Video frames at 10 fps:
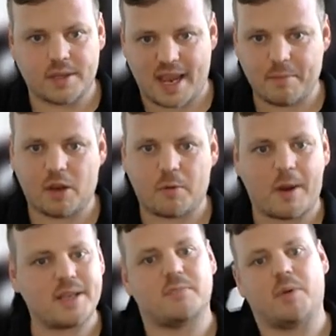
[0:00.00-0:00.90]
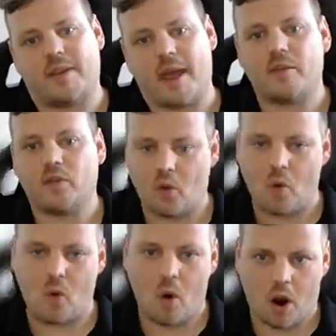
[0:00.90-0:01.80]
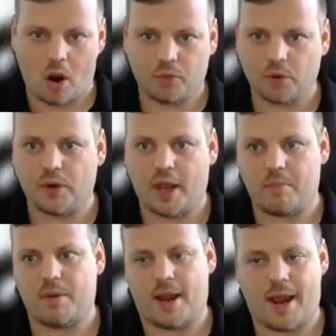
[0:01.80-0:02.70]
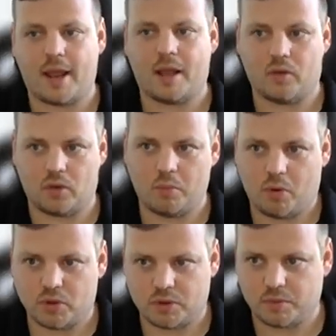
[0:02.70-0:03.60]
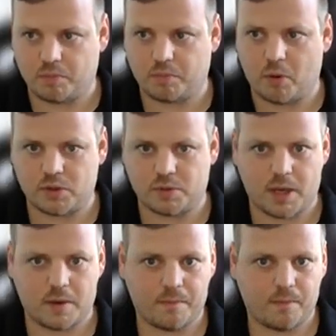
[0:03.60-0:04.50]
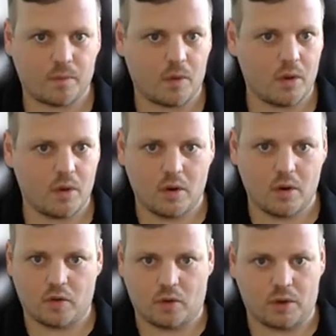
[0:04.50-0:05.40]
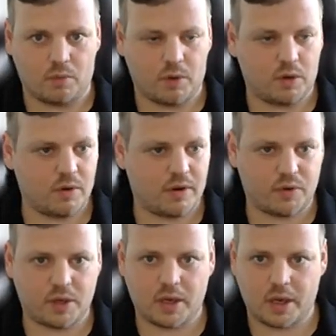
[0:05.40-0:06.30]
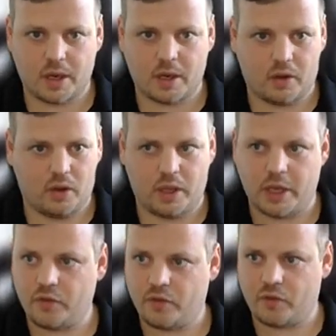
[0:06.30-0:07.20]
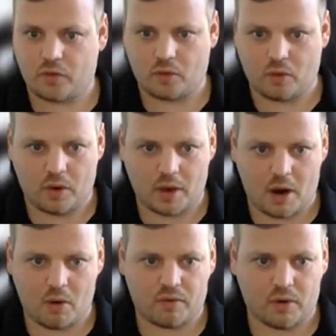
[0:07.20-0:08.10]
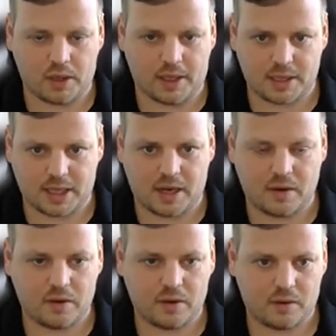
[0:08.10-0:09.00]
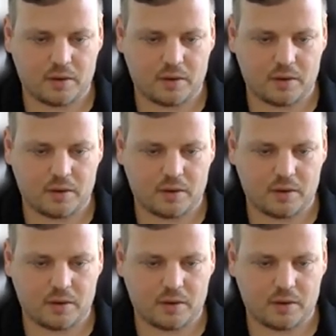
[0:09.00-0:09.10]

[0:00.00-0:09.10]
the same request, but then through the API and through Postman. So did we do everything here? Yes. So now if we click send,